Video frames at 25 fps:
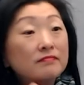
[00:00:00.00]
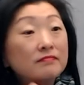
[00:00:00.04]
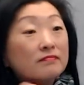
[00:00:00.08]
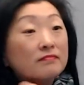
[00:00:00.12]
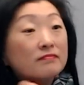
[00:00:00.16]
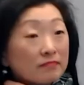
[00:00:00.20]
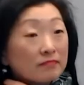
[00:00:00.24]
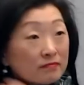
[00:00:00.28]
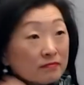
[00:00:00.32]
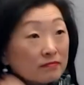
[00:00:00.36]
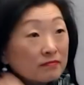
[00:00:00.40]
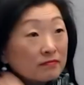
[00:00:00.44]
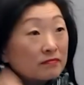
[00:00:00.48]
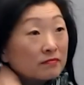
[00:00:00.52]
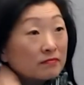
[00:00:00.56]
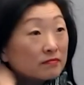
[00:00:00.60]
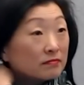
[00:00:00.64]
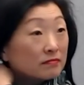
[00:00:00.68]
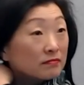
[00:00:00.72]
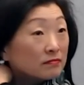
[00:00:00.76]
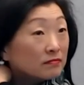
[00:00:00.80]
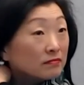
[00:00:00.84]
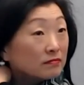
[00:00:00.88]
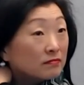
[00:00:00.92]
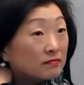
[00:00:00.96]
engaging with
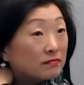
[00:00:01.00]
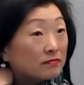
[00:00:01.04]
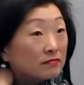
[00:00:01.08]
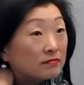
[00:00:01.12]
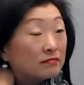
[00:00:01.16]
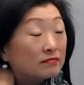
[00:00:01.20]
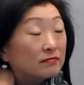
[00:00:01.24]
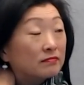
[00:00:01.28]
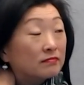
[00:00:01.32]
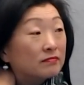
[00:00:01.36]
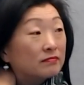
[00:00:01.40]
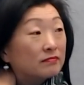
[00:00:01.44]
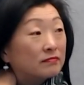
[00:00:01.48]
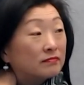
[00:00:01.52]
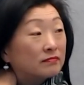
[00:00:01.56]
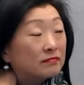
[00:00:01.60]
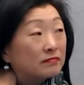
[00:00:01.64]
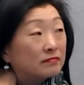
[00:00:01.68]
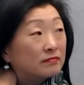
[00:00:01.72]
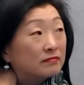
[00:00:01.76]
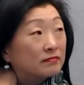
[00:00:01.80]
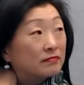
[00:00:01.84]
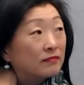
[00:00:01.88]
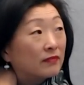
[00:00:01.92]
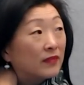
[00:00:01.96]
there.
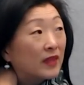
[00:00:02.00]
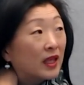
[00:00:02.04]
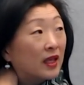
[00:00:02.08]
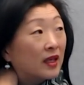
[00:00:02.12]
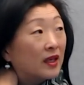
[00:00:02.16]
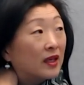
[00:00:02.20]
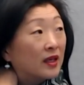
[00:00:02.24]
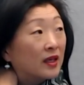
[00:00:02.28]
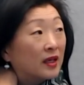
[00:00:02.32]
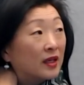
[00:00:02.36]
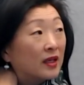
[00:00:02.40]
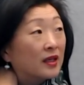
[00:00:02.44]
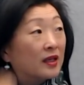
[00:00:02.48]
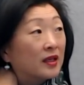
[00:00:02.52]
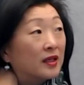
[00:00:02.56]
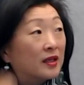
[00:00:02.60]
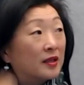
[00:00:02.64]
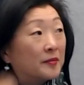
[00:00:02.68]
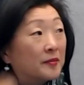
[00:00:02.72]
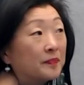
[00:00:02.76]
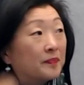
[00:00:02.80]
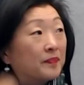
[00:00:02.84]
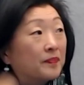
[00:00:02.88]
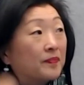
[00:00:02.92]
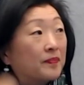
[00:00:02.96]
Um, there
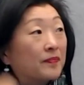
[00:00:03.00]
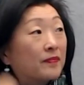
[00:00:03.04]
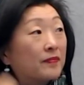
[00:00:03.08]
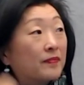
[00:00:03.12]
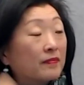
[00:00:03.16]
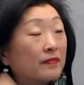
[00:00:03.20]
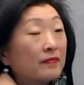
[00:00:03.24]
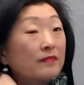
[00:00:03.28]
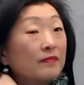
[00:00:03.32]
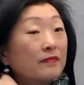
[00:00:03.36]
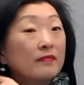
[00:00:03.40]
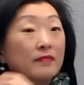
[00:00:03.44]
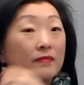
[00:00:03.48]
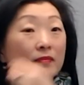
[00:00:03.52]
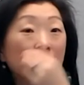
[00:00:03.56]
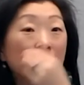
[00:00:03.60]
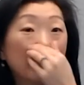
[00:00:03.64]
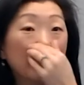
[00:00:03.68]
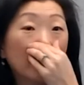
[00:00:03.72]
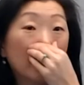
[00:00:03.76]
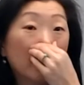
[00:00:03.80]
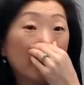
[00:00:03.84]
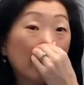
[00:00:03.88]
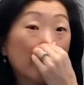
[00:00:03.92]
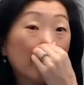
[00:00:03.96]
is
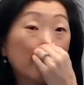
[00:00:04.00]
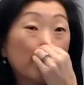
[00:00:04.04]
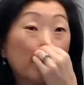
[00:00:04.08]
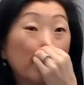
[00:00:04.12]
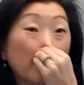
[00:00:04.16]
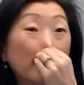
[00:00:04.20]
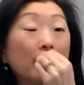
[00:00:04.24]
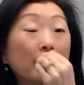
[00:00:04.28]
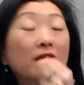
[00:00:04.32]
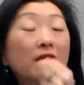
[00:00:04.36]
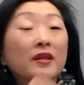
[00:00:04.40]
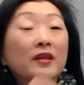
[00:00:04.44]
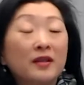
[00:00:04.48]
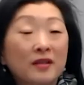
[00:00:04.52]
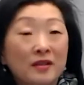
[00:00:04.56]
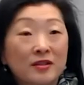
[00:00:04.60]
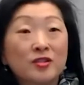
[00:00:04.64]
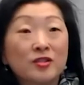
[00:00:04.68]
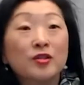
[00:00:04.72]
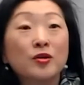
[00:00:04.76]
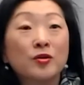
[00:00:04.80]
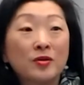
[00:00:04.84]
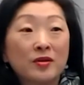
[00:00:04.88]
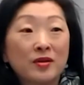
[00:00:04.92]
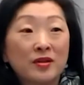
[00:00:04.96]
also a
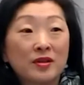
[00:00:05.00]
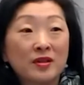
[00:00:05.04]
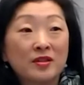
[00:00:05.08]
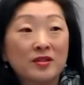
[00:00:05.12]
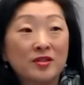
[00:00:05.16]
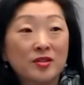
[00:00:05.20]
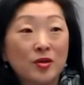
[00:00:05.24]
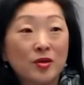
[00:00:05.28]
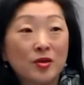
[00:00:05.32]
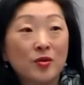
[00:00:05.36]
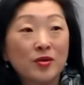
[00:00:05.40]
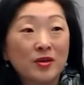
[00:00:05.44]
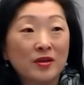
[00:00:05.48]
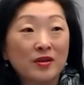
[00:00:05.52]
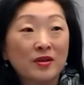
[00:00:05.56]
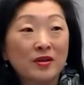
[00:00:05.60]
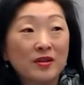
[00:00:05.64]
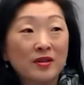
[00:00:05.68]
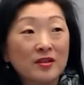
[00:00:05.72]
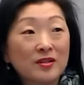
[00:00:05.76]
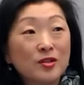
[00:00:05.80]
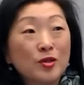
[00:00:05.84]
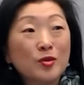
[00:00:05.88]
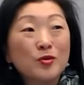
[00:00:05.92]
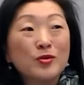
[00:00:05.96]
question from Carrie. So,
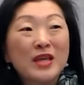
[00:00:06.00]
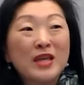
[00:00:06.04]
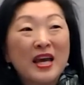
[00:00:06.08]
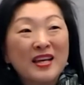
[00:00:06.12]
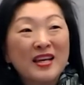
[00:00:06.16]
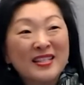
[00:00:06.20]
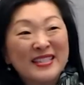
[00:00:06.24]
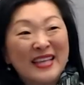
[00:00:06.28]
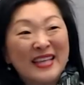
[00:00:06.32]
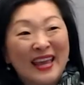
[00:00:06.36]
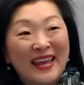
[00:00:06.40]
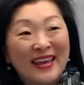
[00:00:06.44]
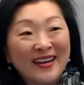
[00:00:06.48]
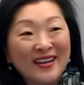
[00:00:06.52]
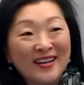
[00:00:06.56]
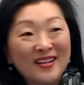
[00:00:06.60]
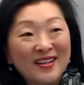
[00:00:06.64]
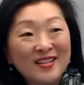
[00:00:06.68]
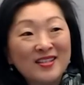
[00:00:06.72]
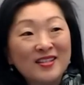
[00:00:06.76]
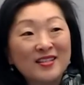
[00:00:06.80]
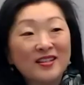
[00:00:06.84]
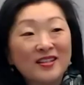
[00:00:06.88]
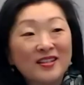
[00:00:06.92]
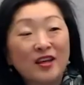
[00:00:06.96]
so yes,
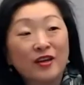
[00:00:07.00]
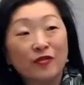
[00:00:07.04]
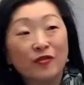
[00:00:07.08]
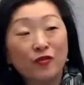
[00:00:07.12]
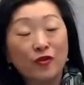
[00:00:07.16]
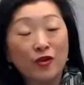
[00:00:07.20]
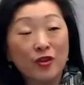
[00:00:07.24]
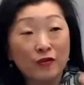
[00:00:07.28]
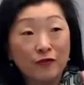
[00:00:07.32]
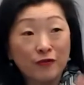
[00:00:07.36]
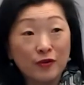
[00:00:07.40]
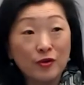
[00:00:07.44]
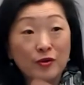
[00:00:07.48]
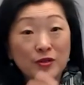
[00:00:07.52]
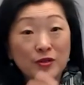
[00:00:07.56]
and like for the